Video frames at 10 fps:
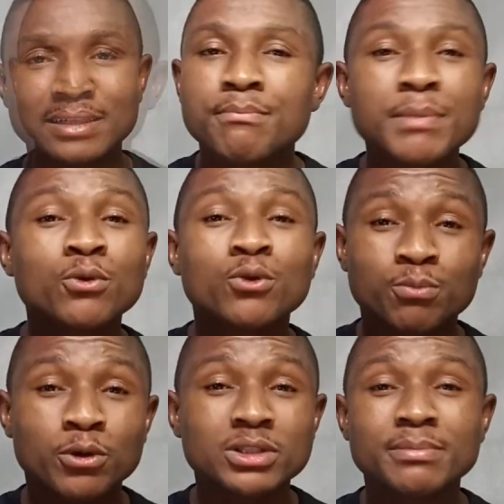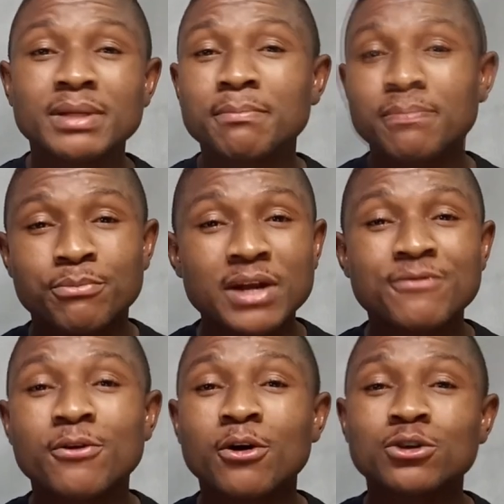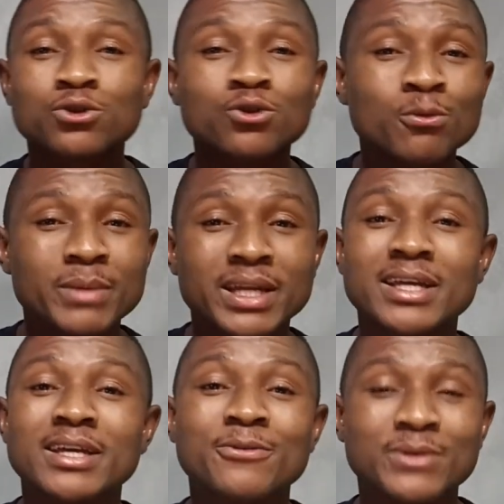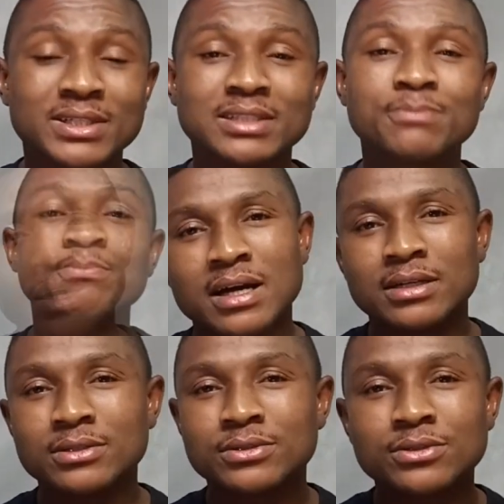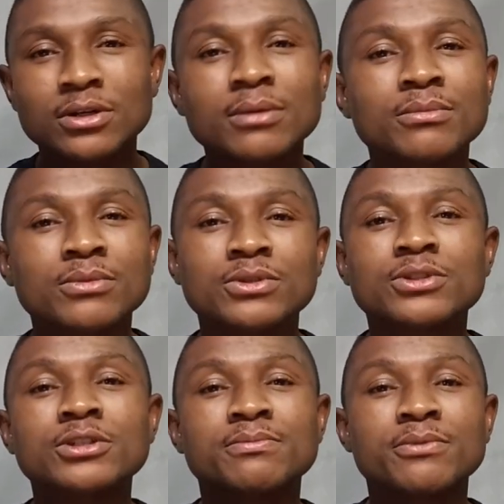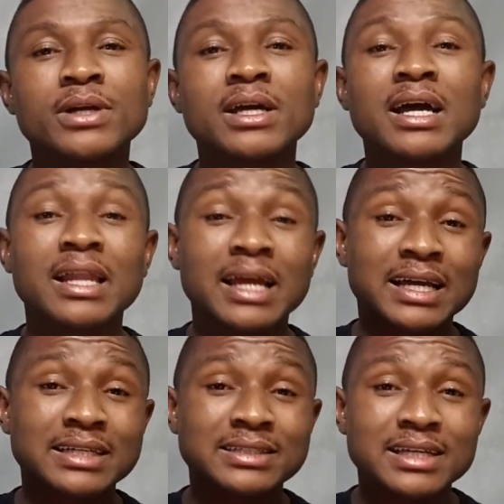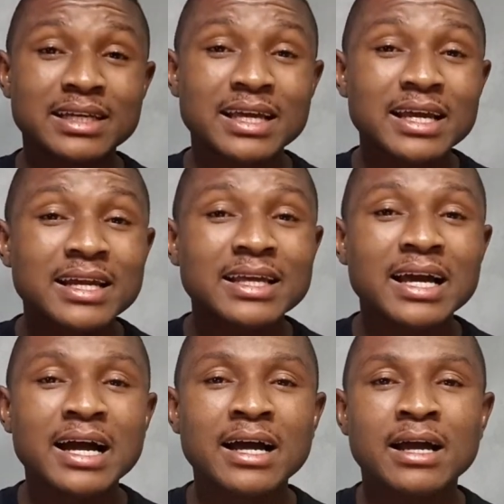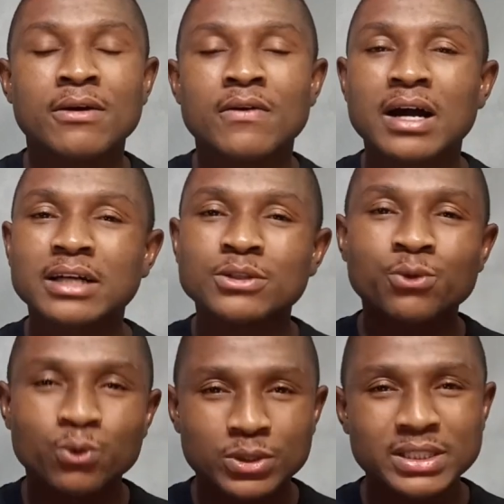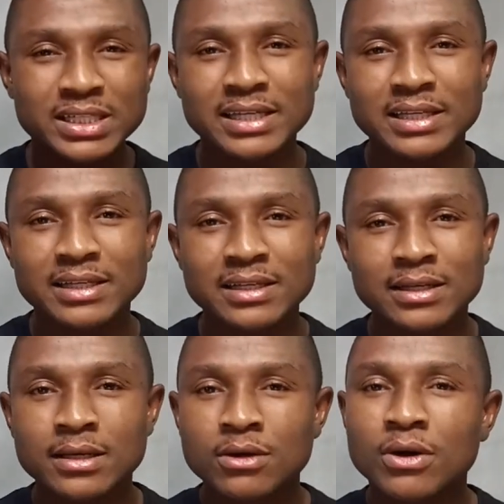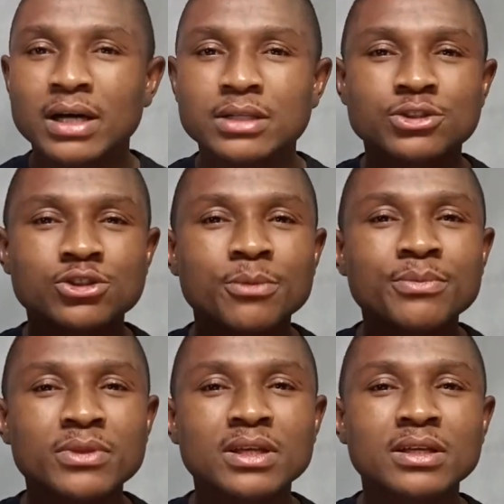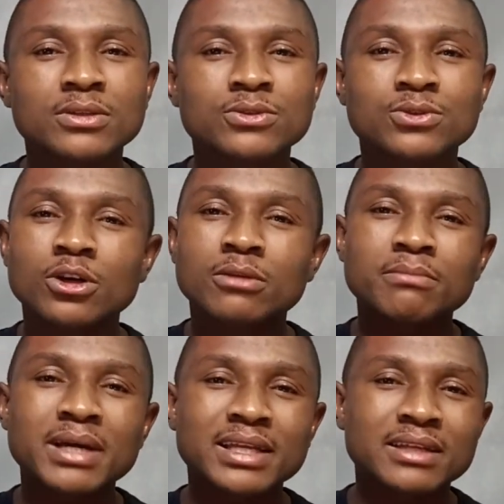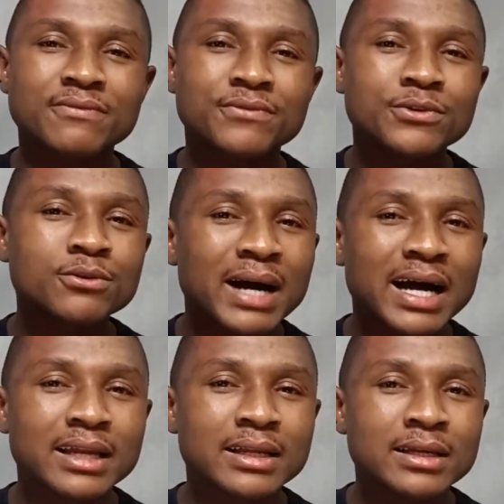People could possibly pray for so many reasons, and some could just pray, like I said earlier, as a routine or something to not make them feel bad.